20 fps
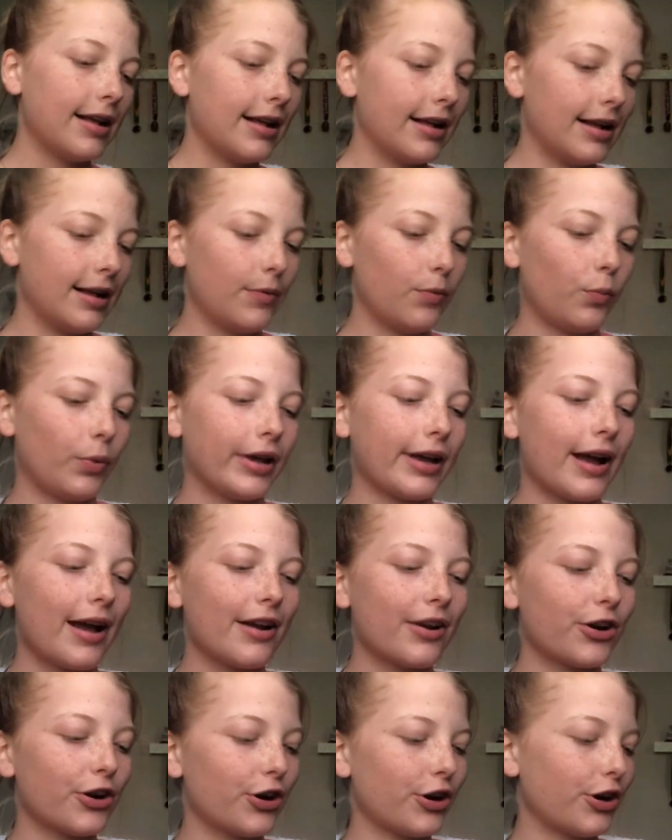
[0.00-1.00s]
Um, we
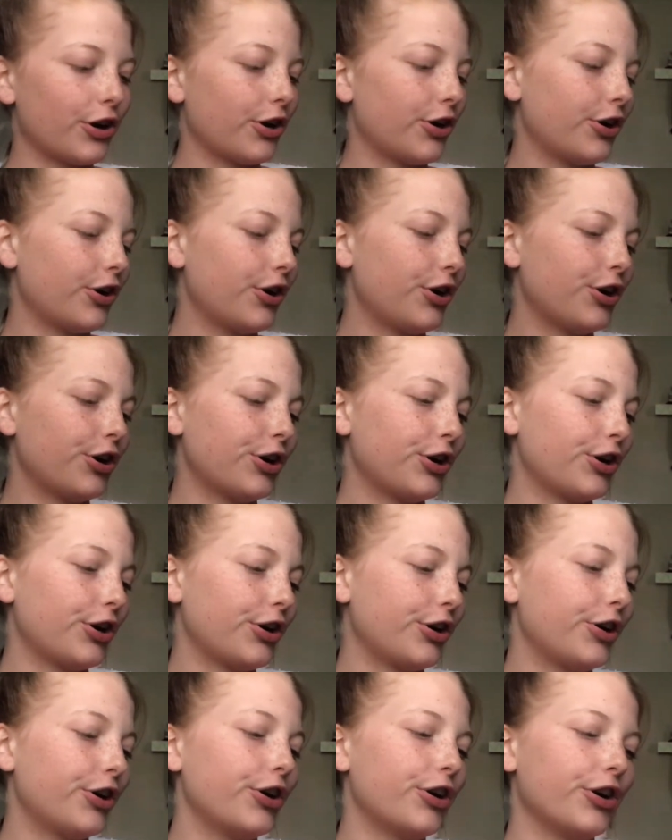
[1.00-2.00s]
got
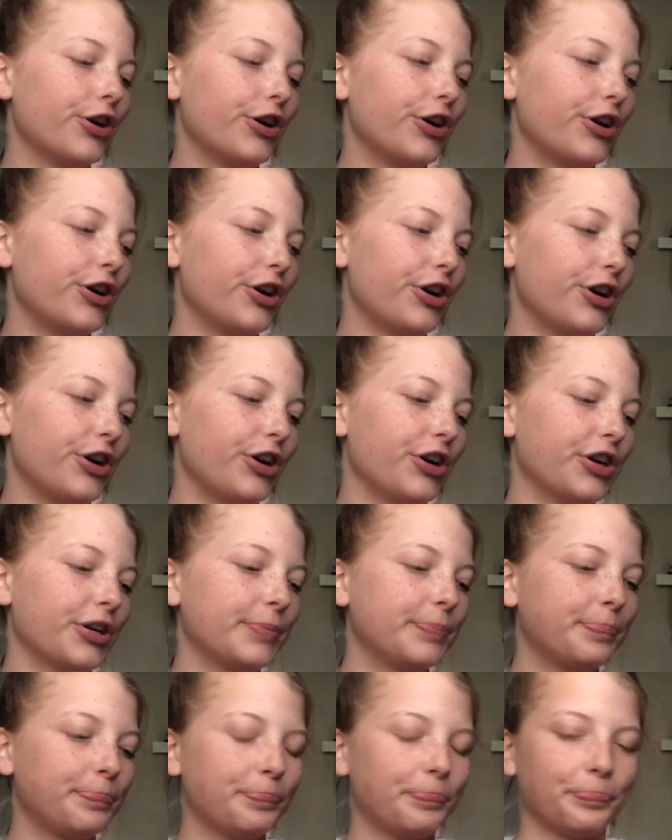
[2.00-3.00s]
her,
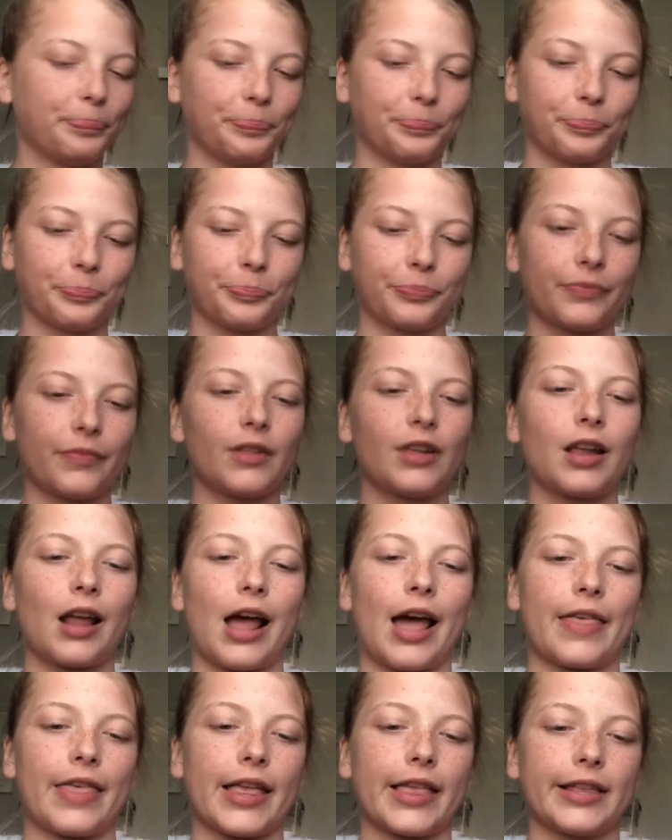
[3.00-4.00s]

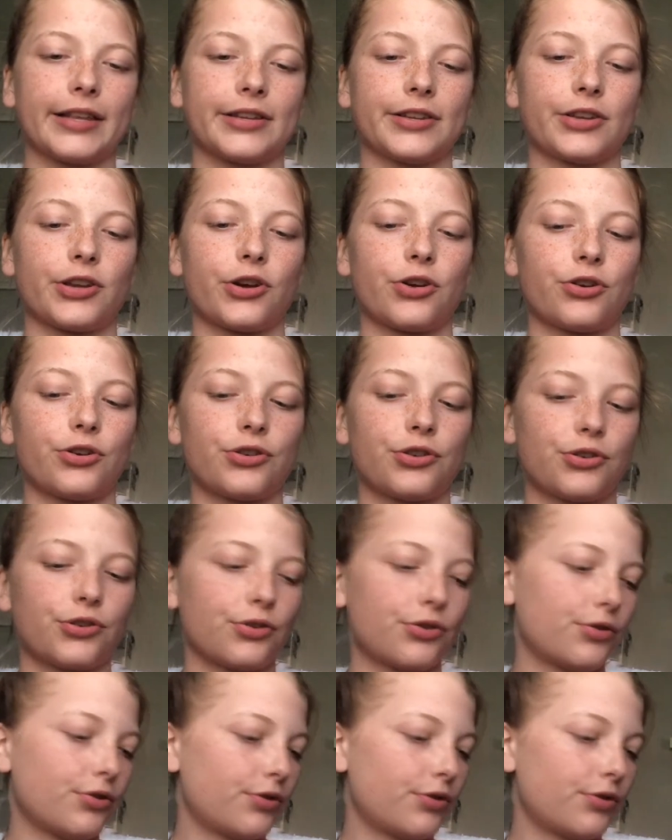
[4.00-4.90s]
I think this is hers.